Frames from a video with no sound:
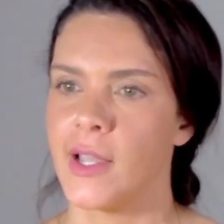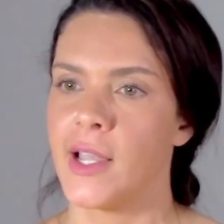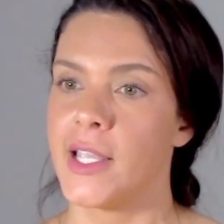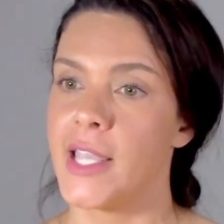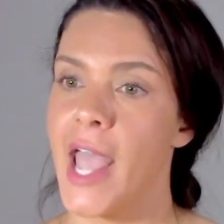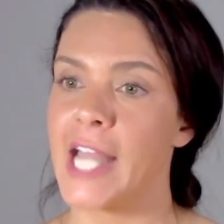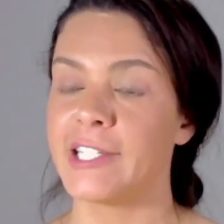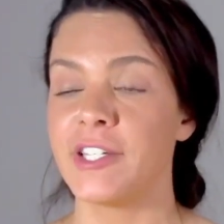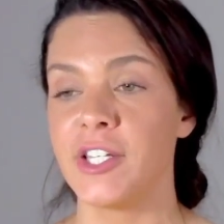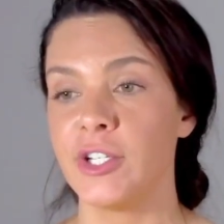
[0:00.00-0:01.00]

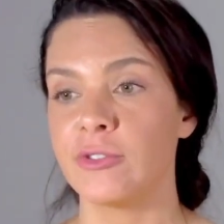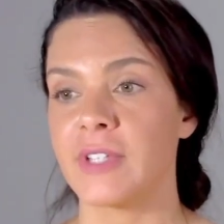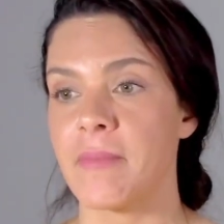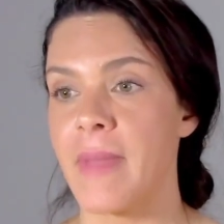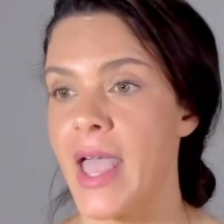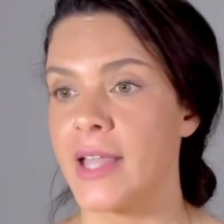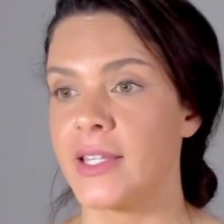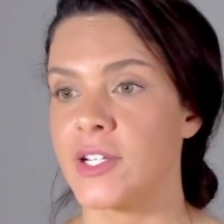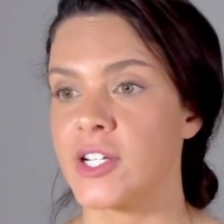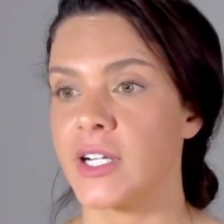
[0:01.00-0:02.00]
Yet you, the
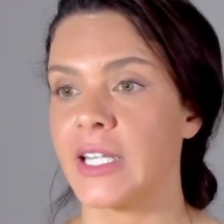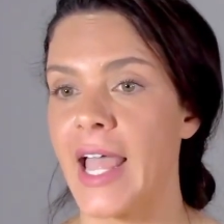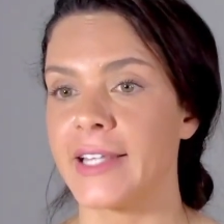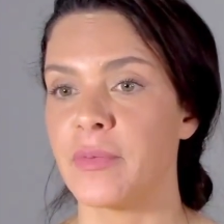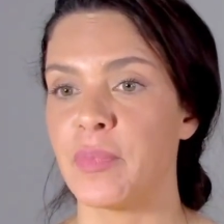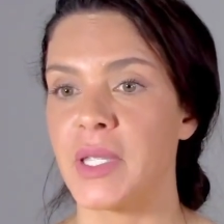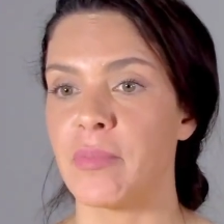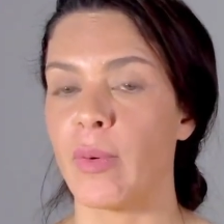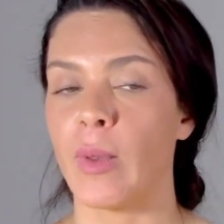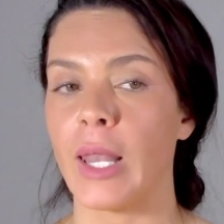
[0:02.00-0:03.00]
manager, let
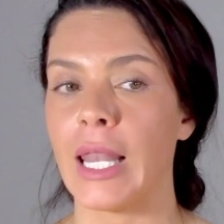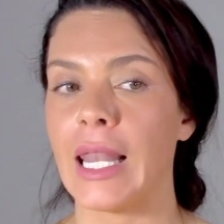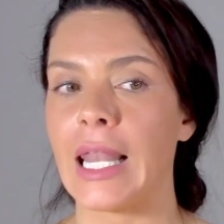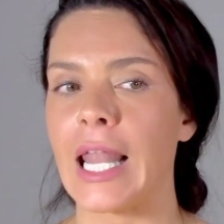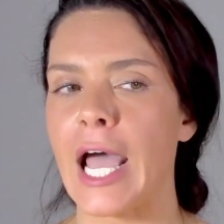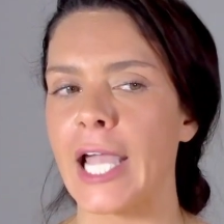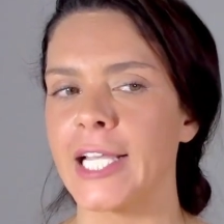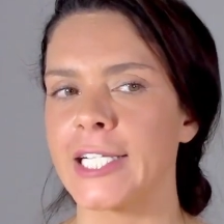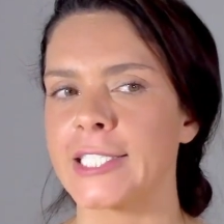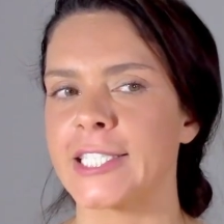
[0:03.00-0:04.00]
people
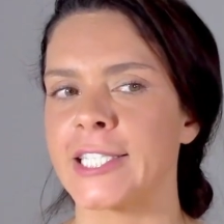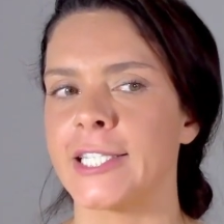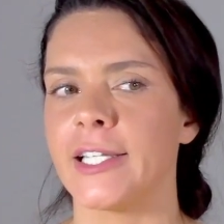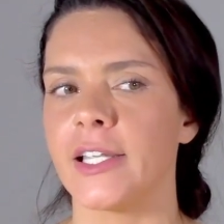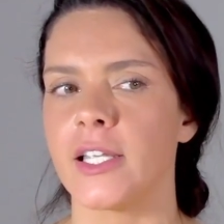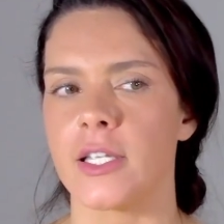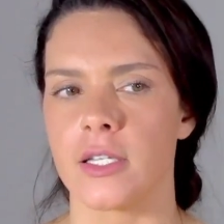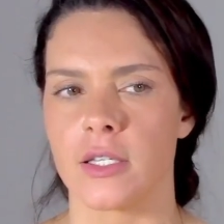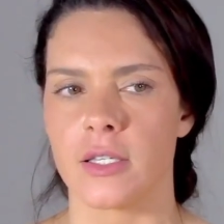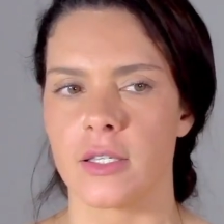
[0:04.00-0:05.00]
like
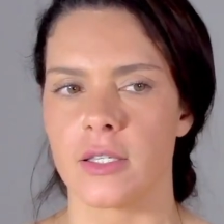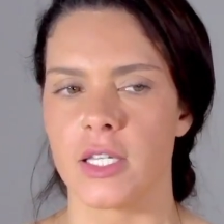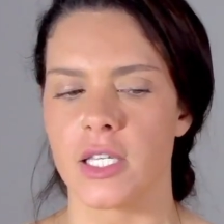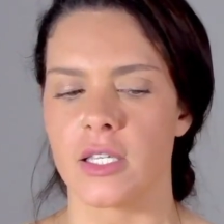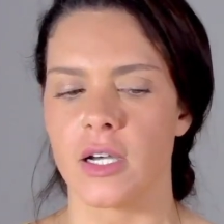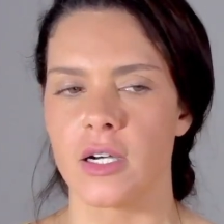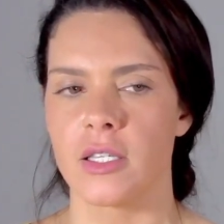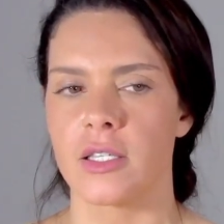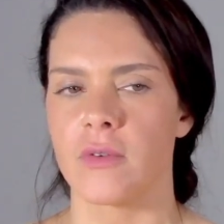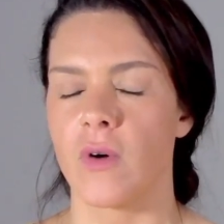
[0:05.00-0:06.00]
this
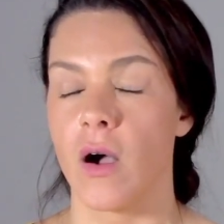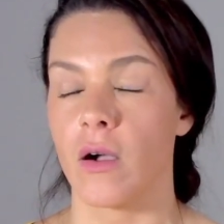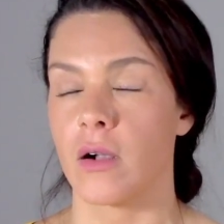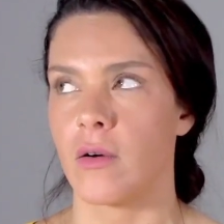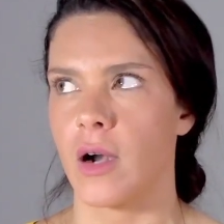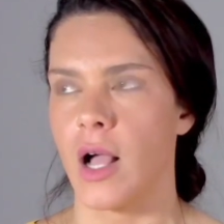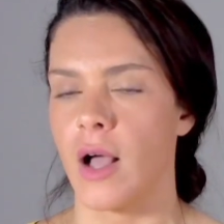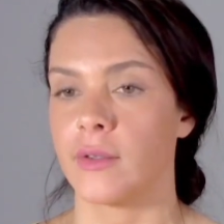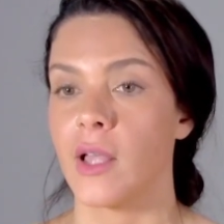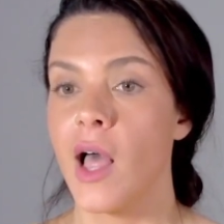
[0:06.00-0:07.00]
hussy walk
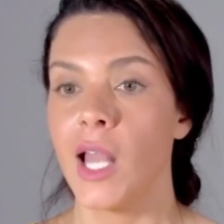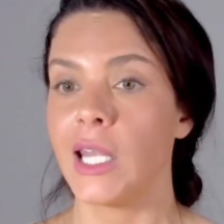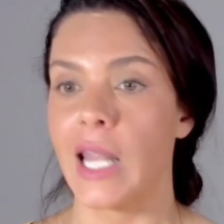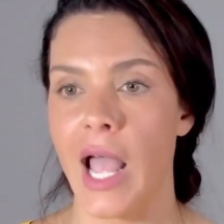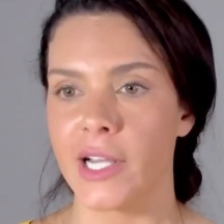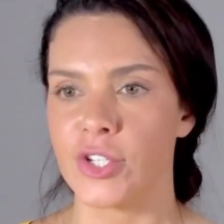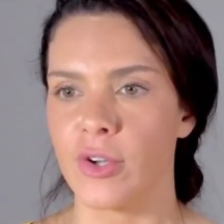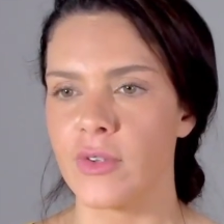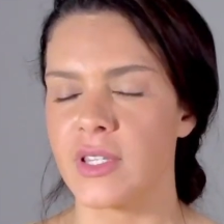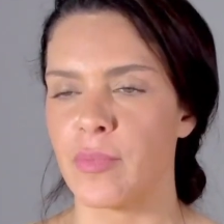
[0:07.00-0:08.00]
around, like she
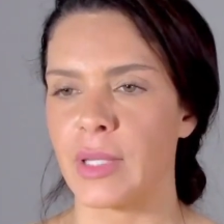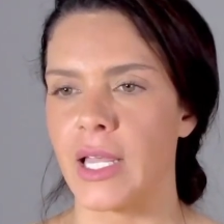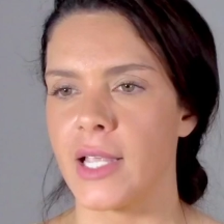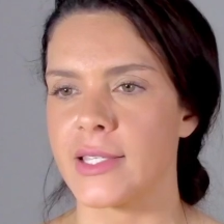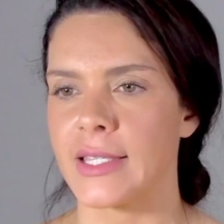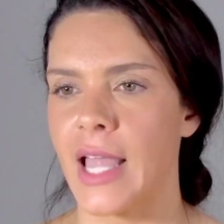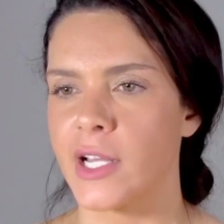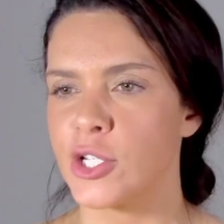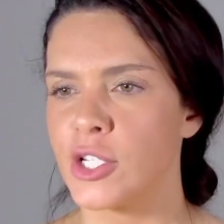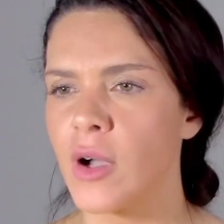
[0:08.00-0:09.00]
owns the place, like
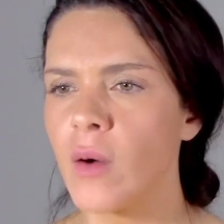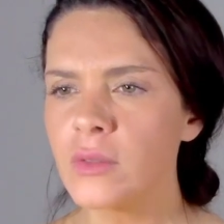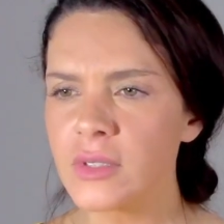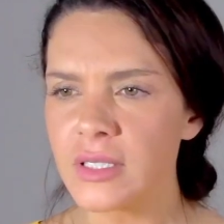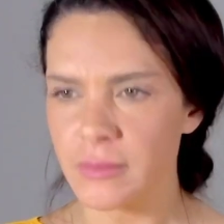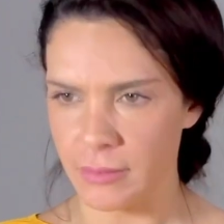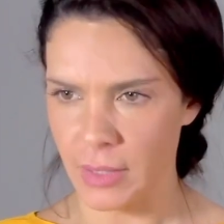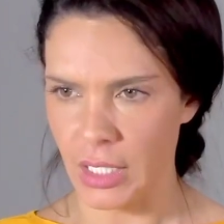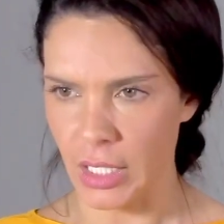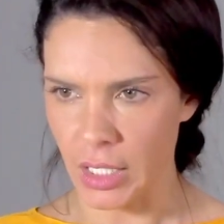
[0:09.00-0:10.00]
she owns
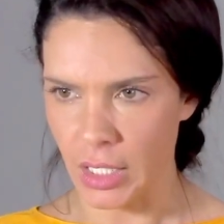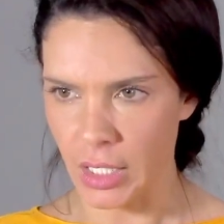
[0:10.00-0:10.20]
me.